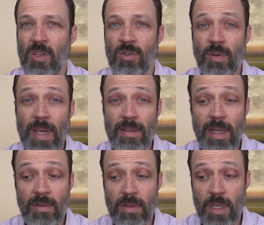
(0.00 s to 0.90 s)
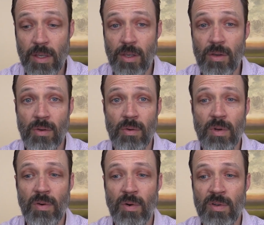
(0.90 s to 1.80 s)
So if that sounds like
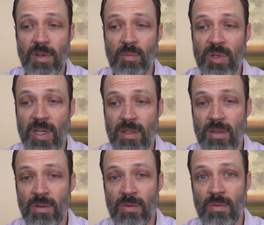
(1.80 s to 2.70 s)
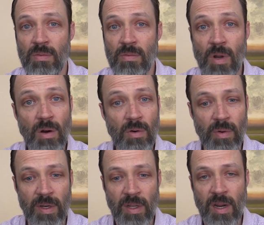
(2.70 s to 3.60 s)
you or someone that you know
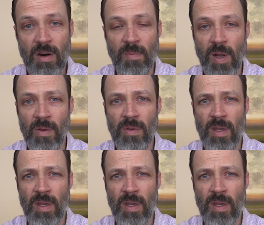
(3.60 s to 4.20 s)
and care about,